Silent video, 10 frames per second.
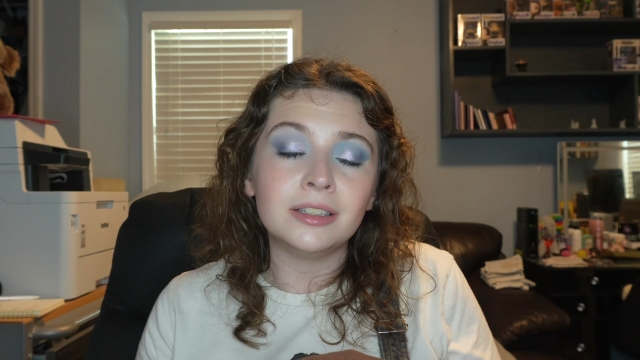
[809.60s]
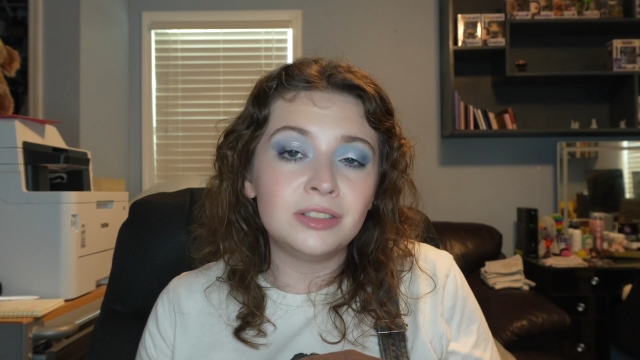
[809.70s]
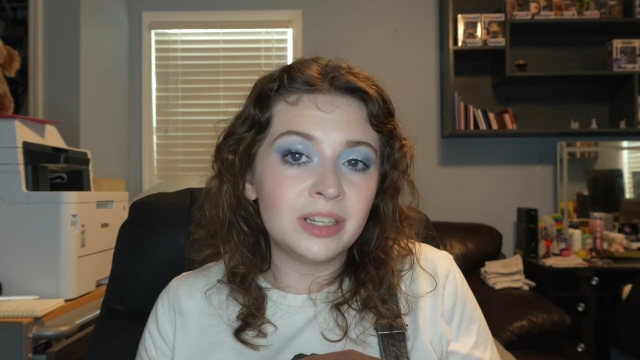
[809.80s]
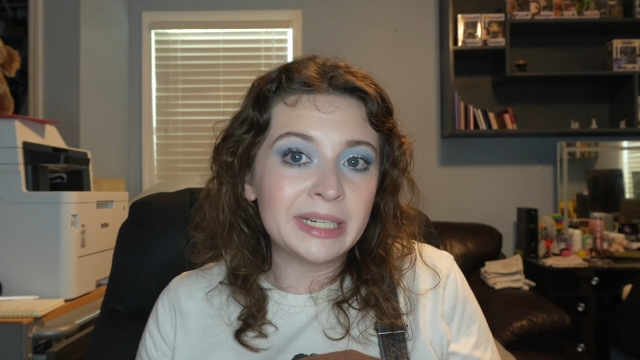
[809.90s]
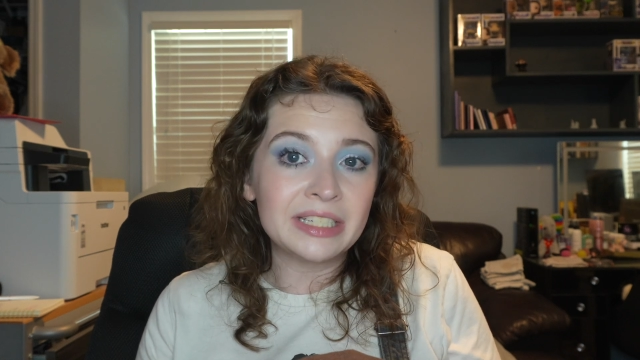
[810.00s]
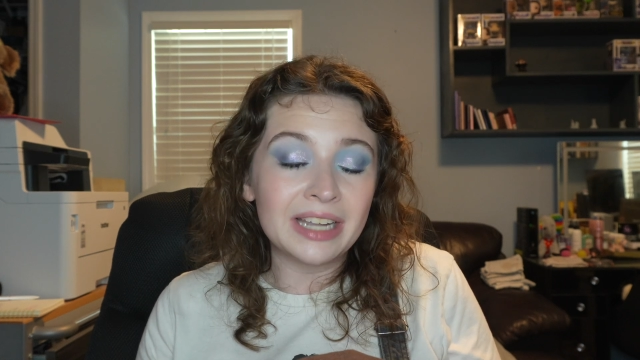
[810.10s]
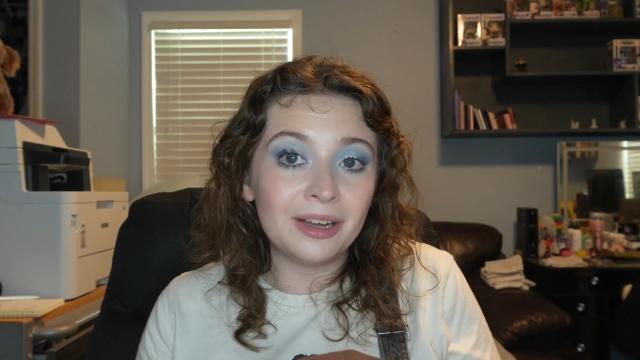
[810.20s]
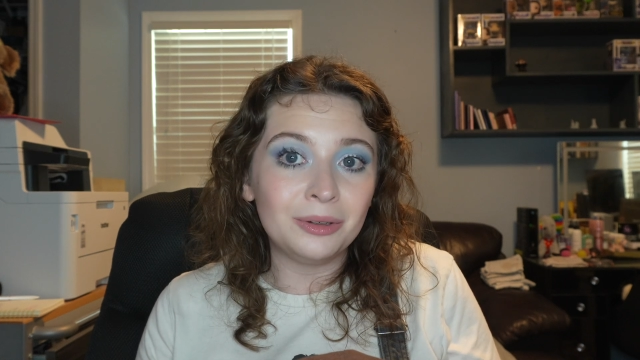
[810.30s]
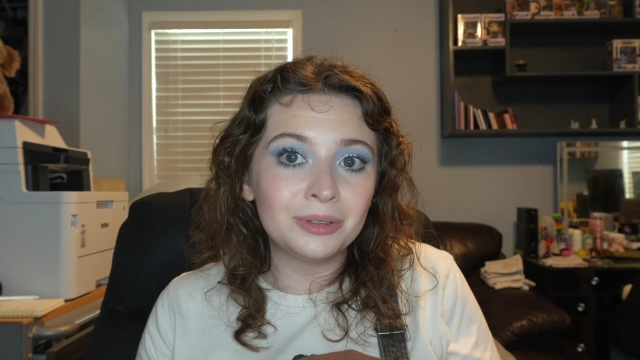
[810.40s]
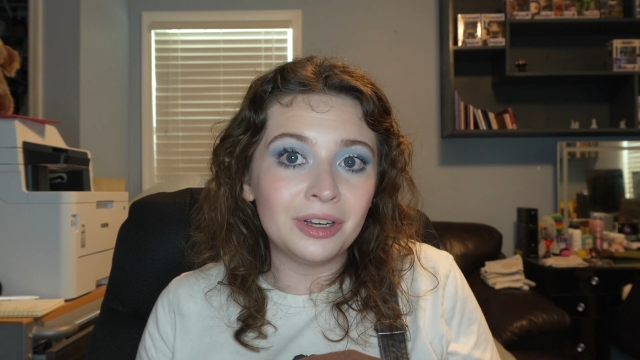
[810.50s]
dimming
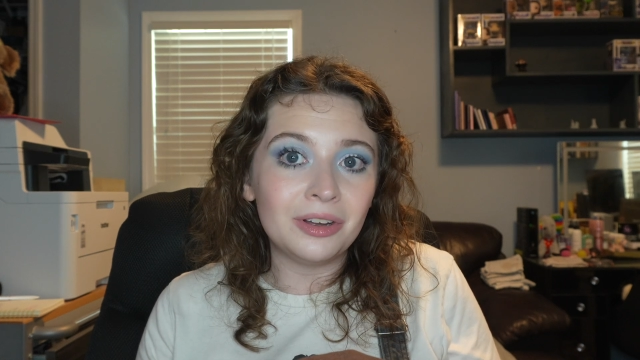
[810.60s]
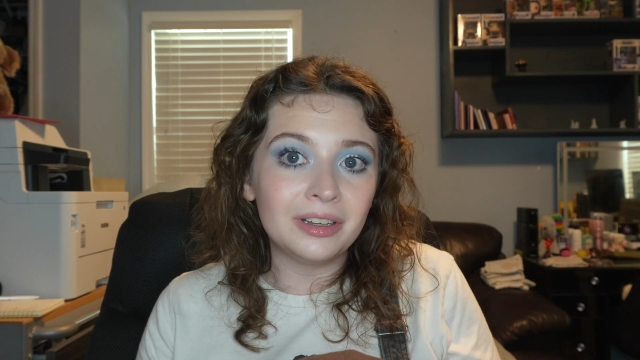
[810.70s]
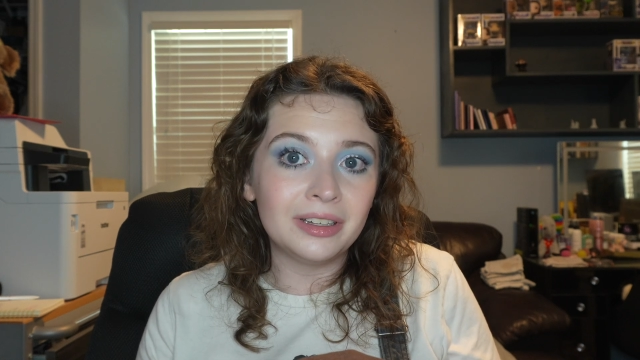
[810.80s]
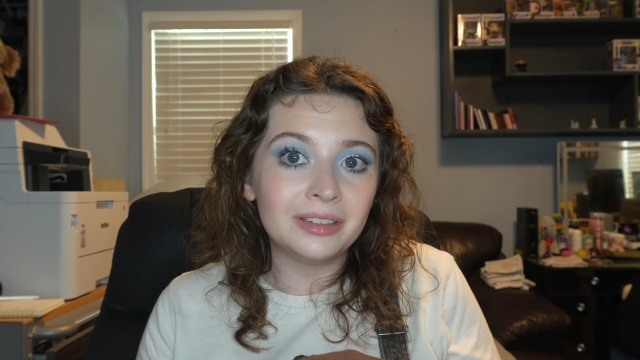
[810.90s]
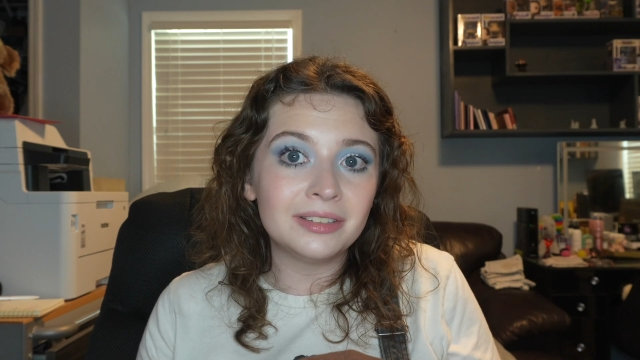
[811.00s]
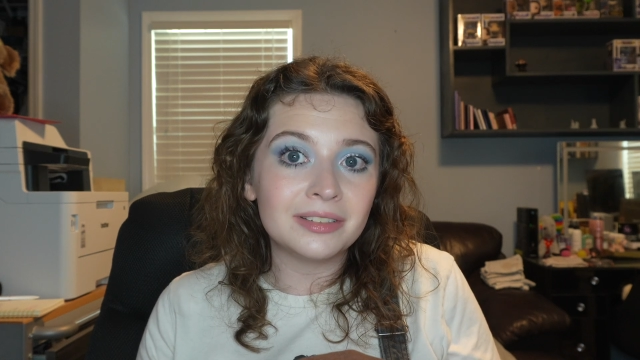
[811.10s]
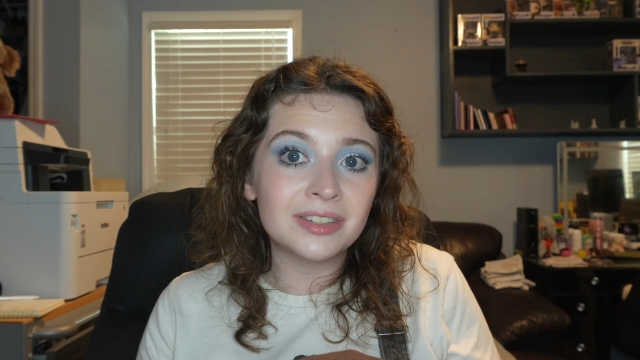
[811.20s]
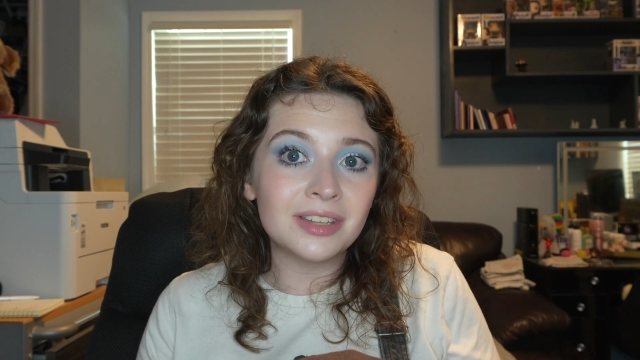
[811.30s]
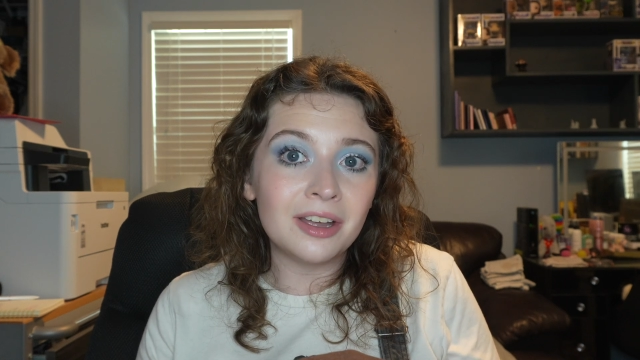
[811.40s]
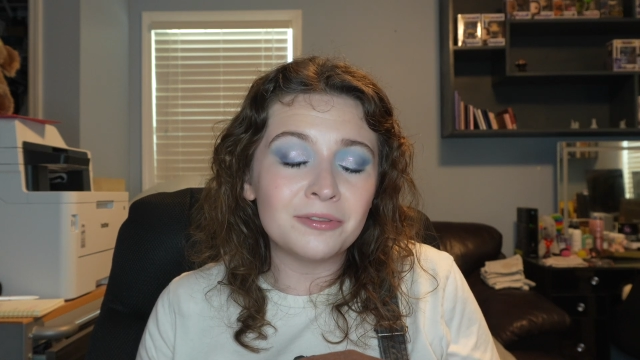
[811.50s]
down on
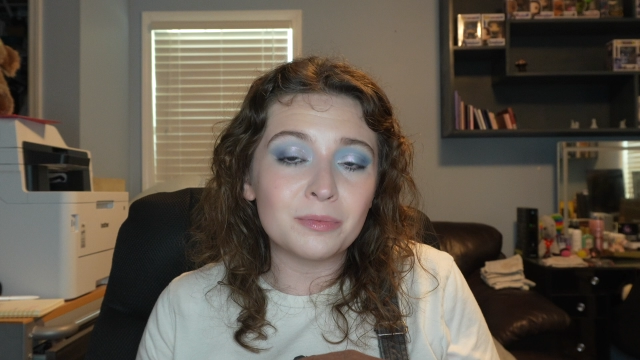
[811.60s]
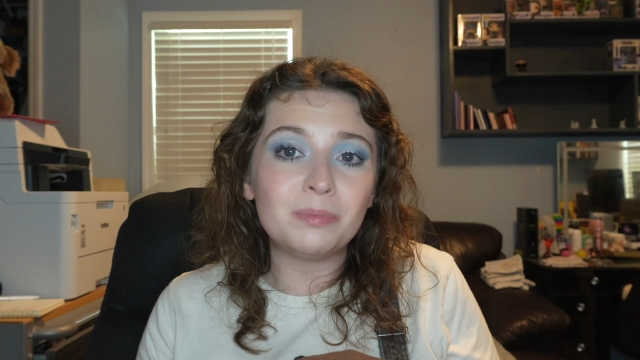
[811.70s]
stuff,